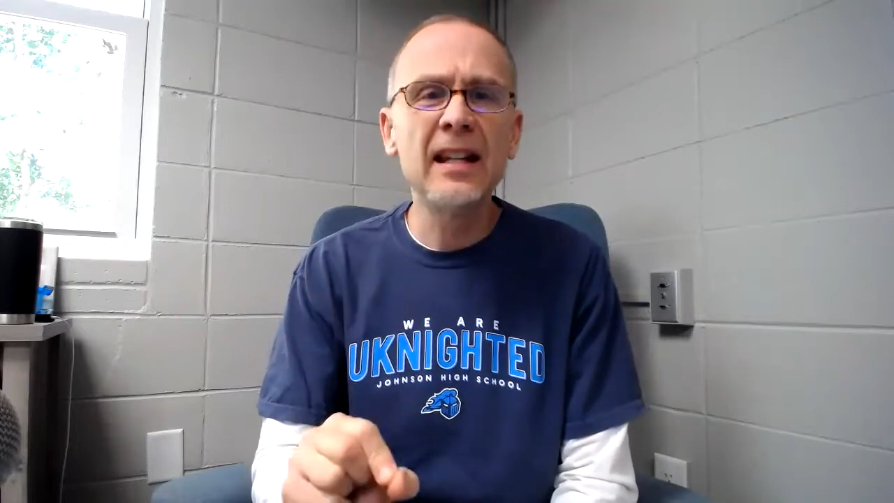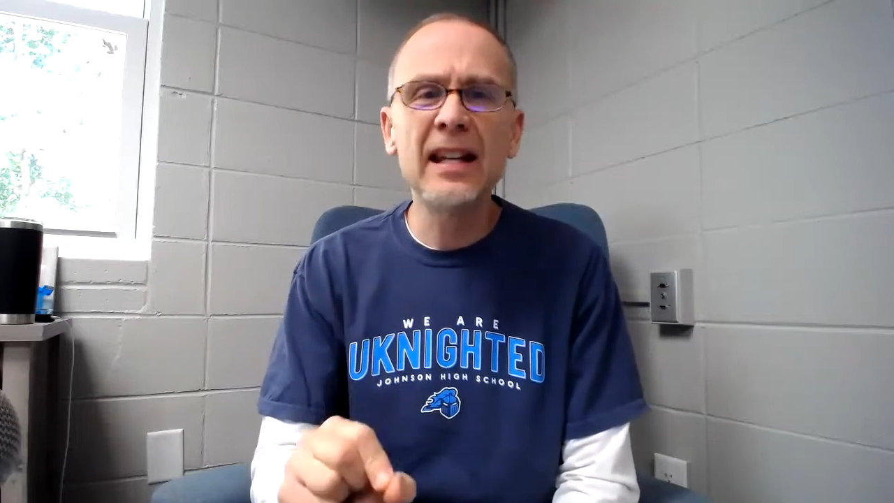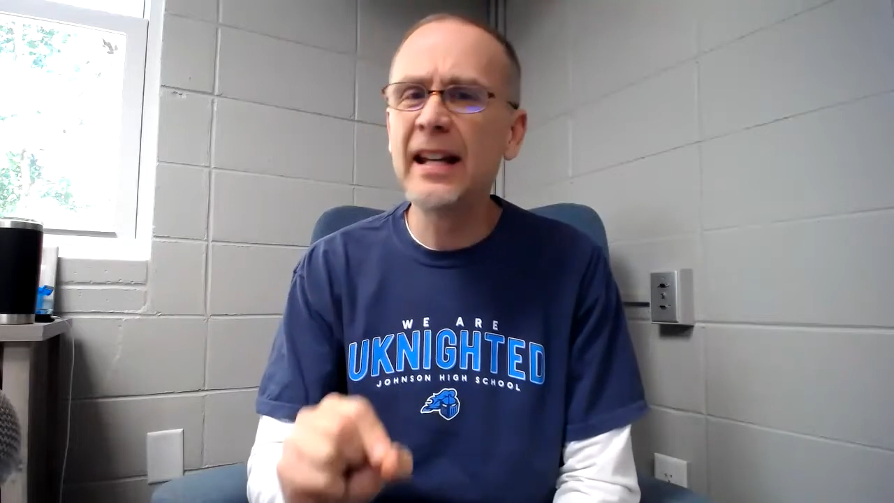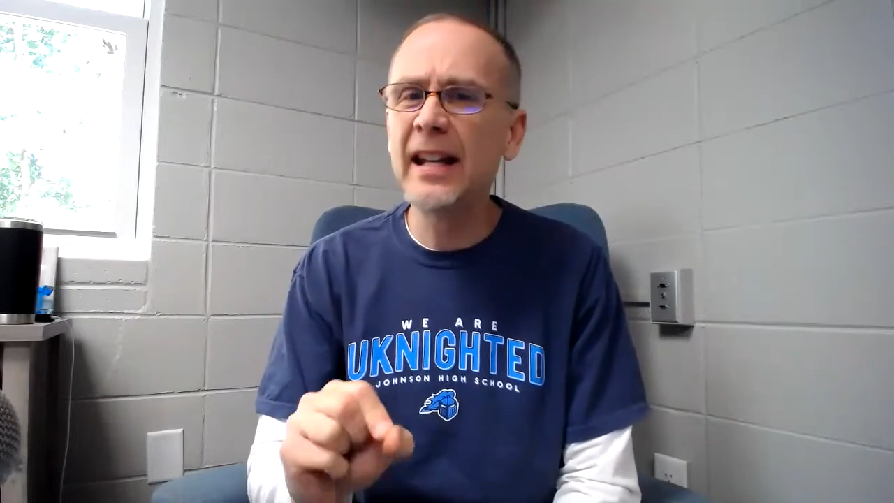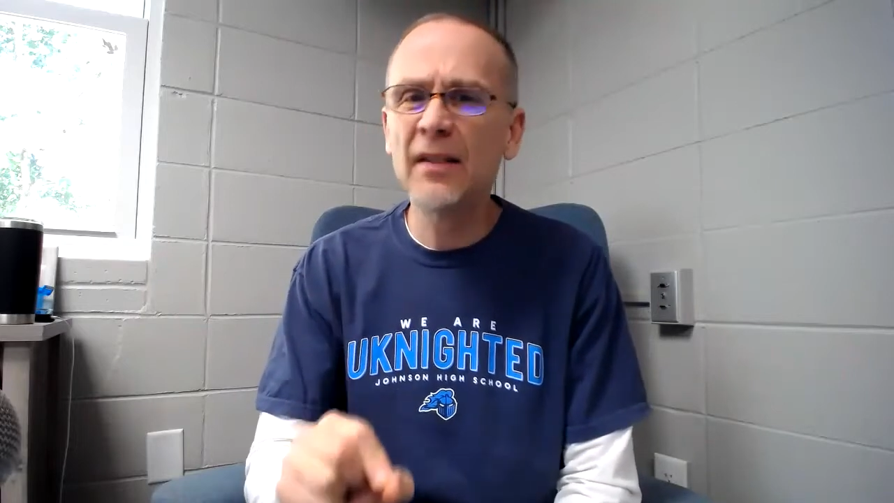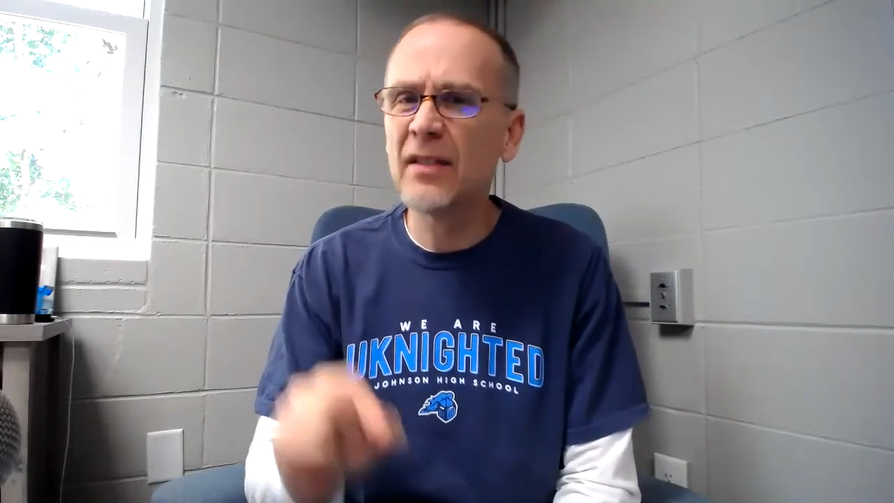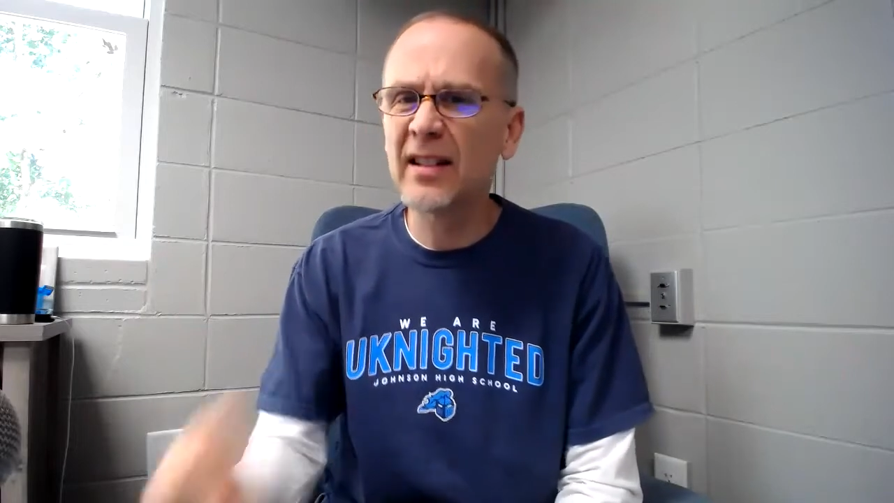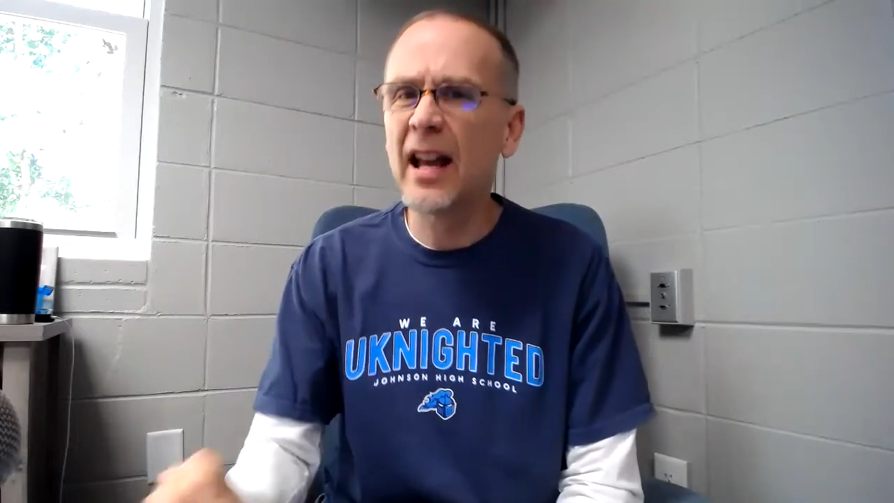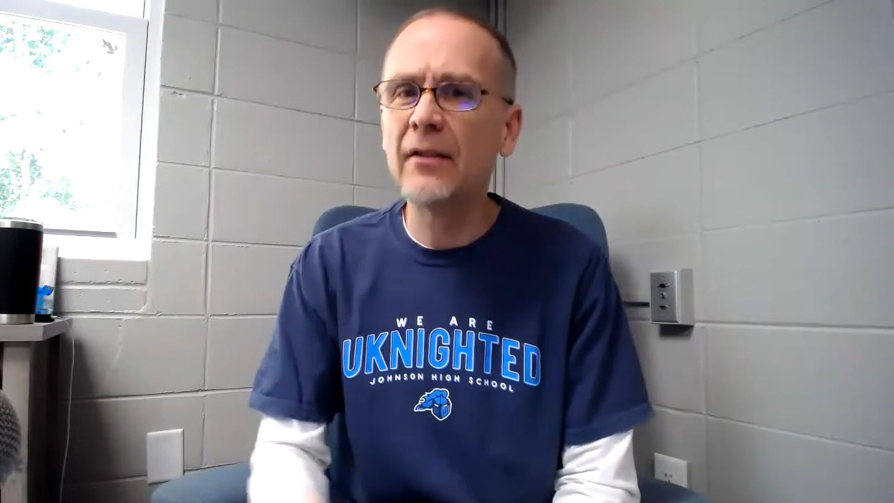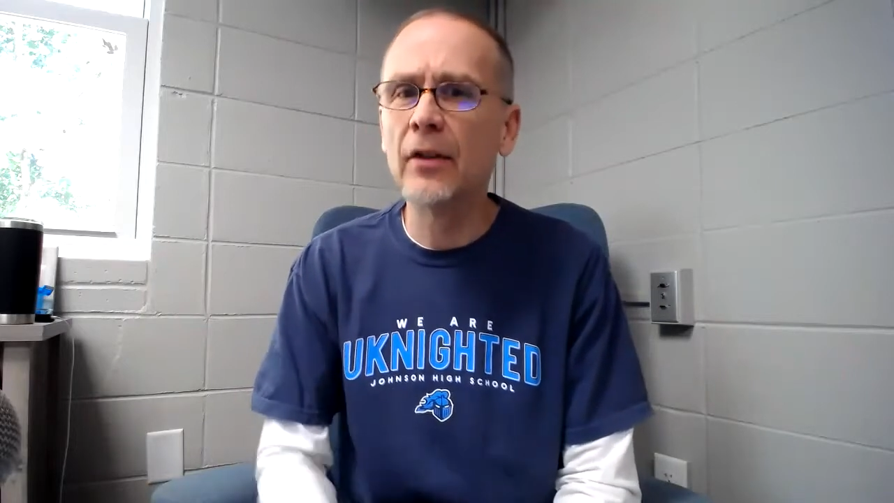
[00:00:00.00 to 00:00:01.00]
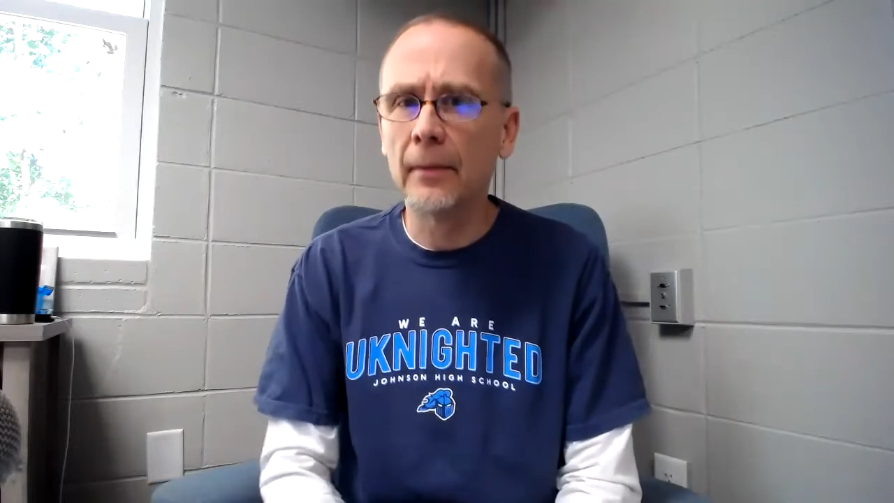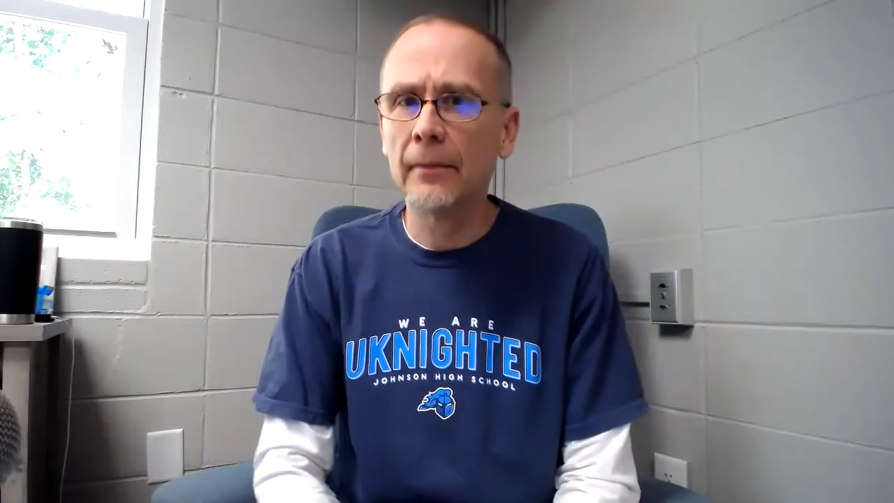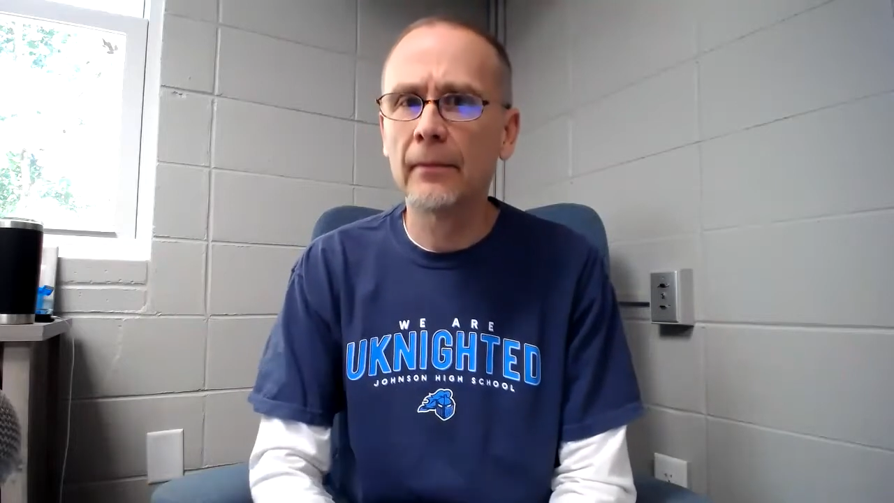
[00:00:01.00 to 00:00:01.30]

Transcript: need of a Savior.